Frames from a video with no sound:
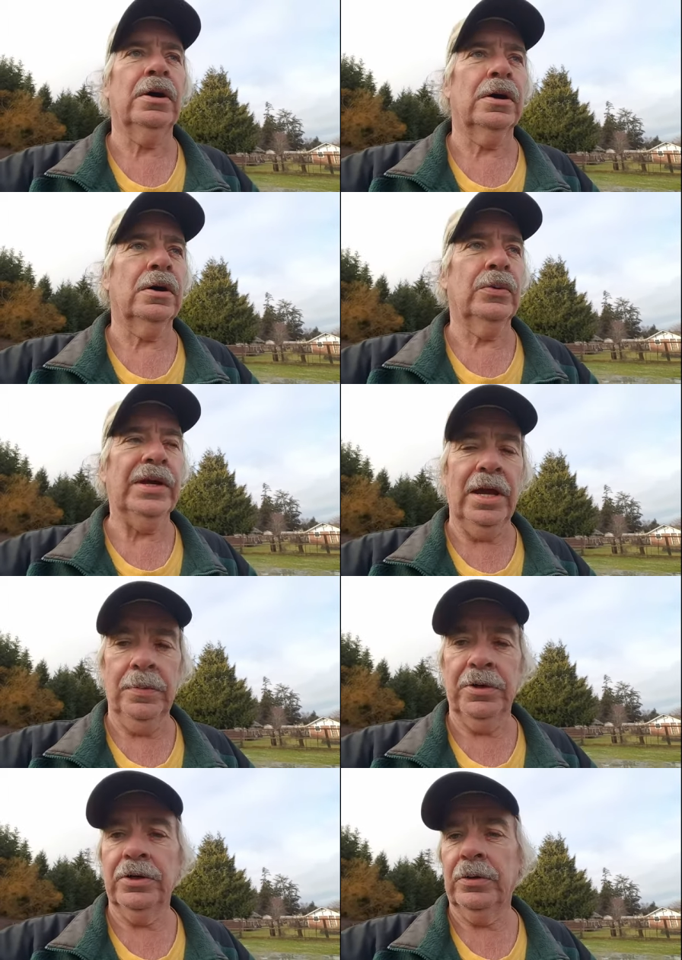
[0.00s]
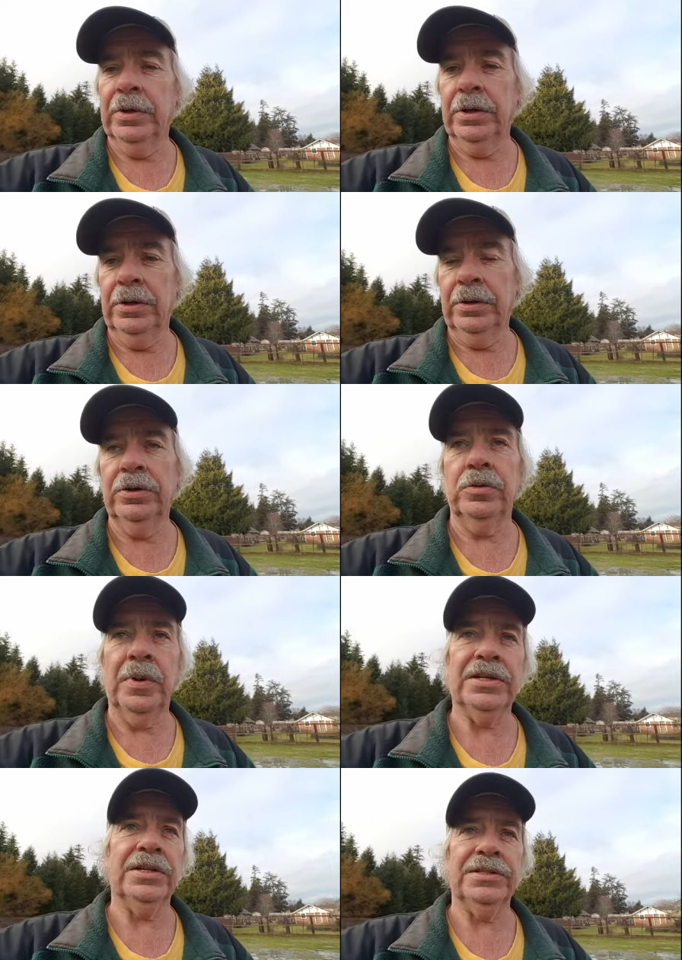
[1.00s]
Uh, we came here to, to
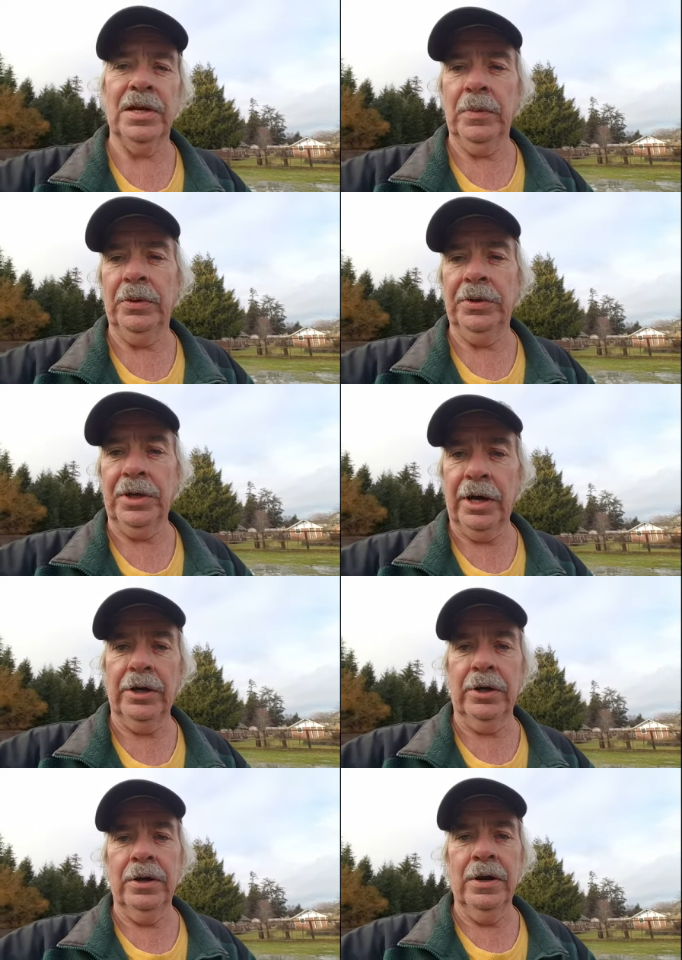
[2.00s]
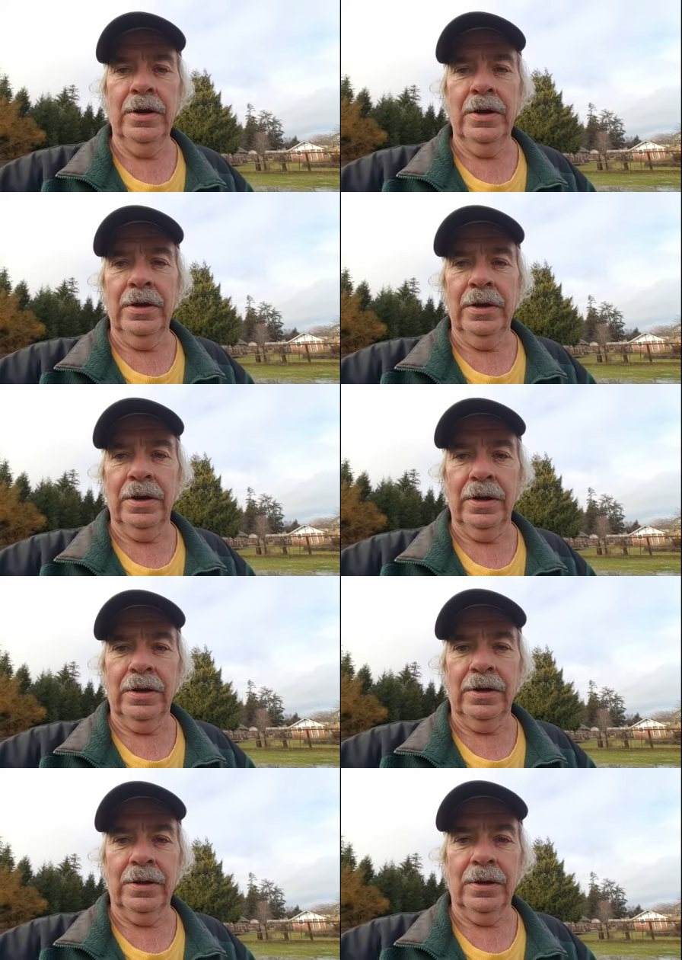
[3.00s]
basically semi-retire
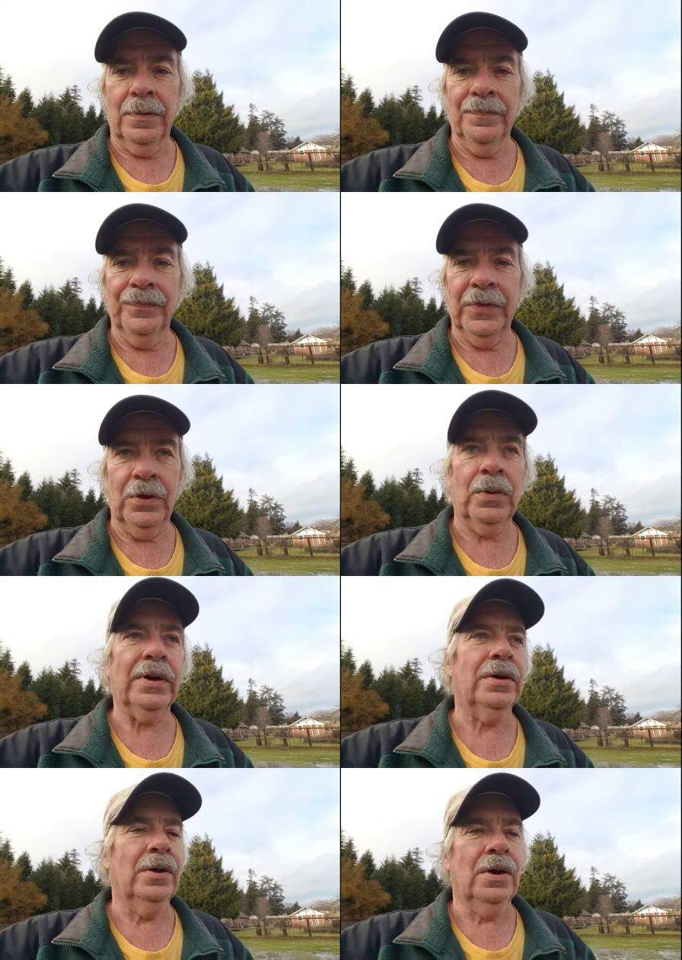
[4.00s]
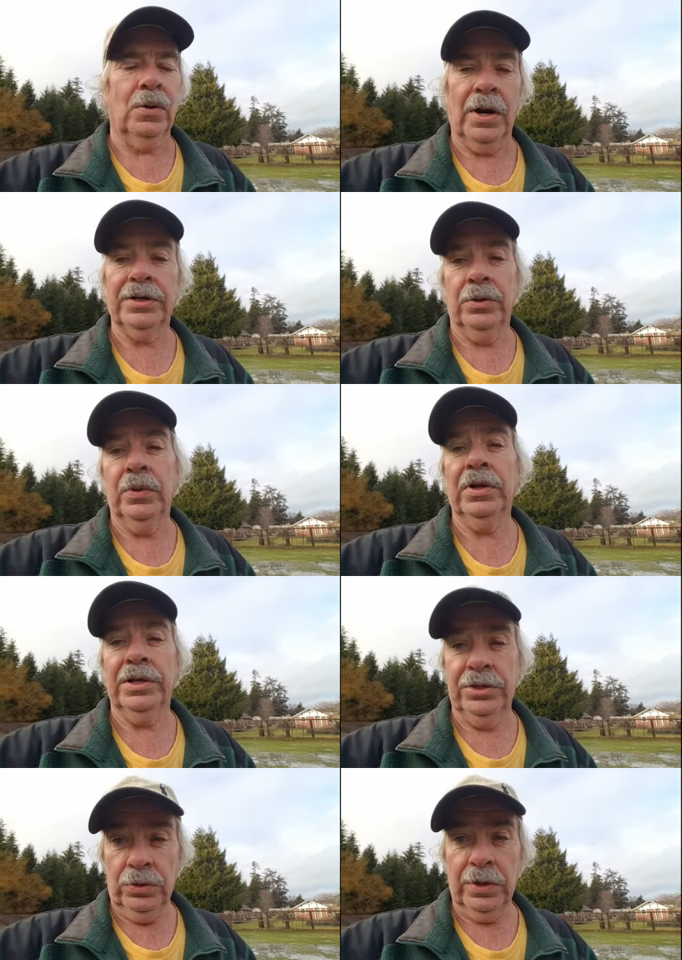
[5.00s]
and uh, you know what? We're actually
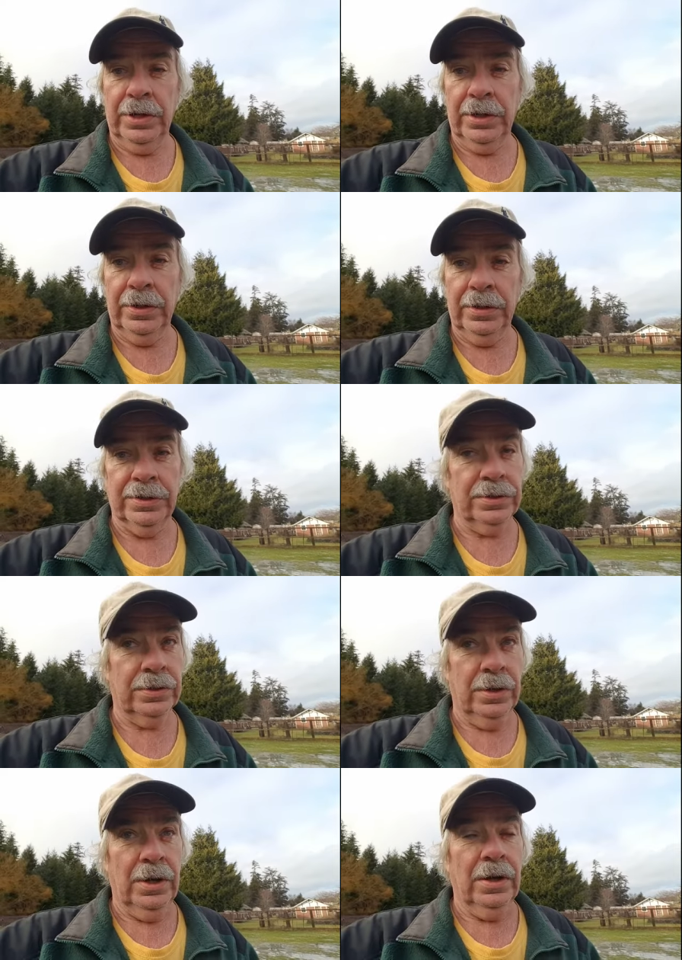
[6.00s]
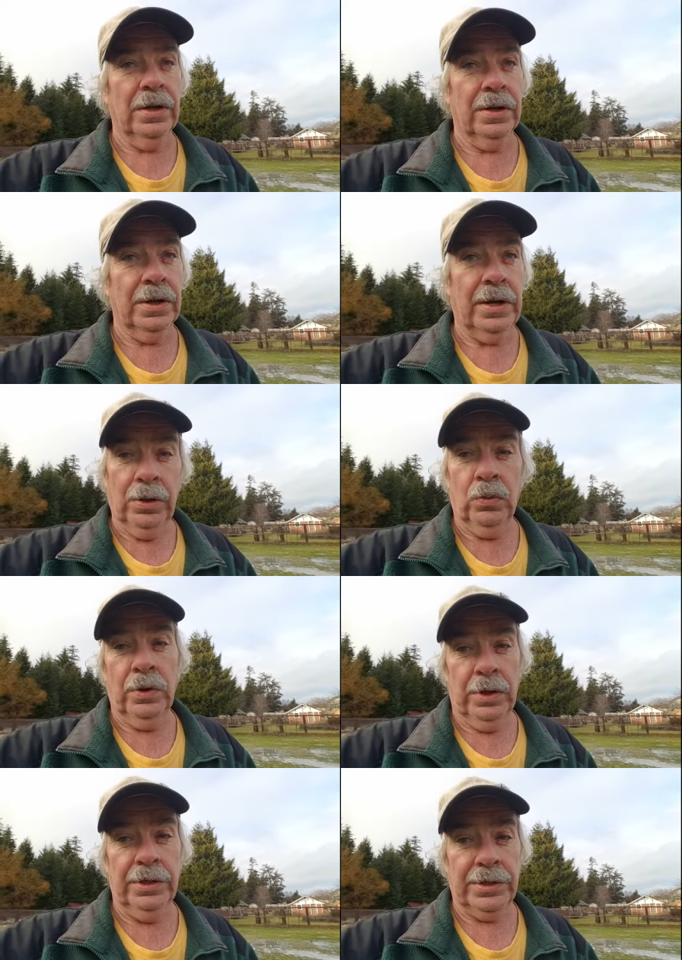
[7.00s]
really enjoying it because cutting
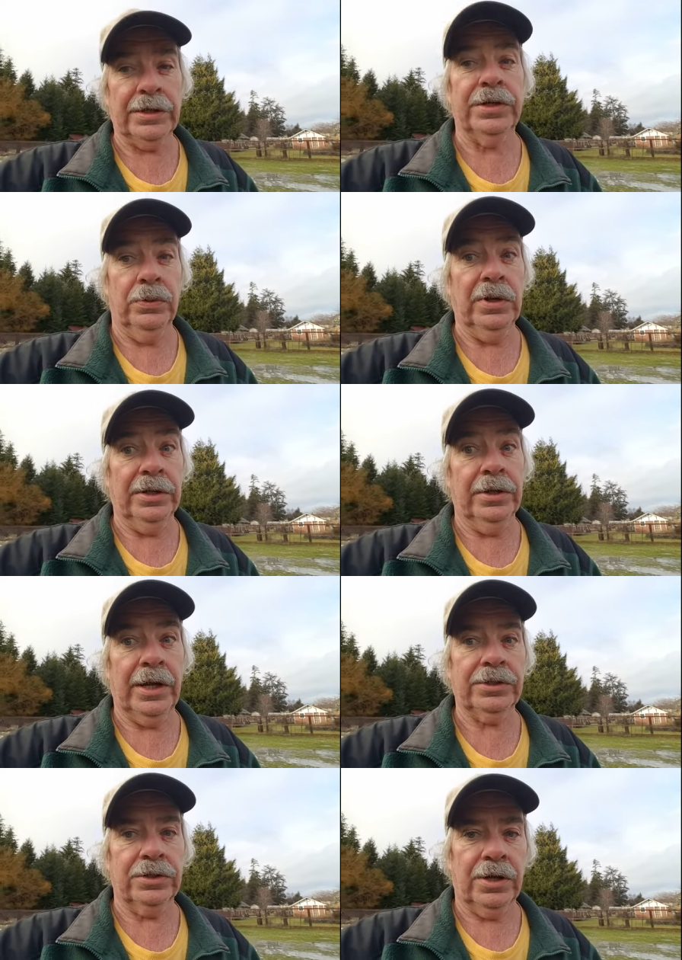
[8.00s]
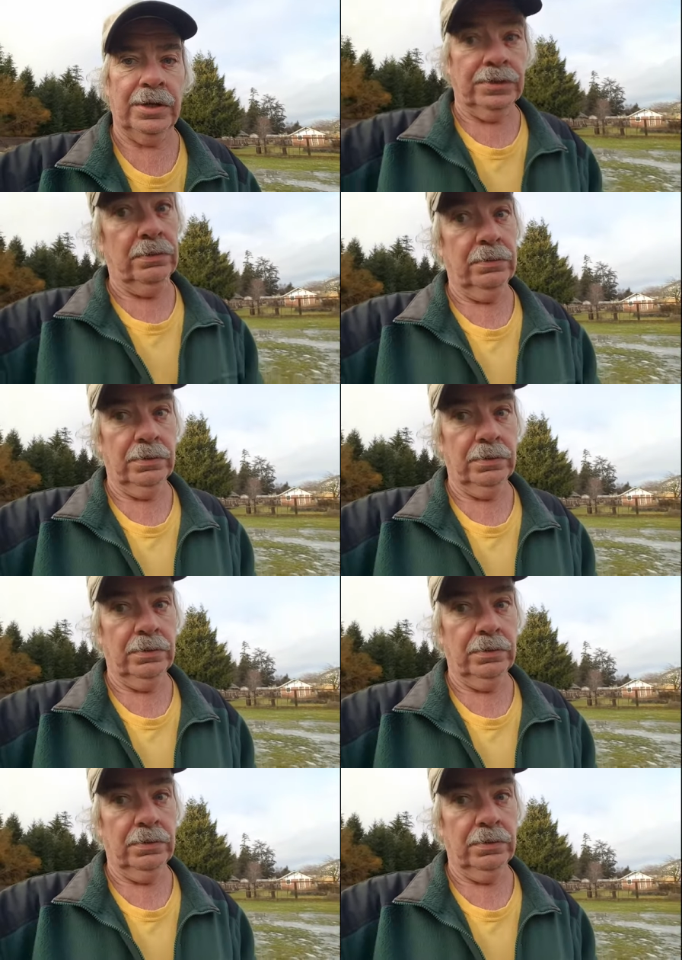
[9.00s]
wood is actually really good exercise.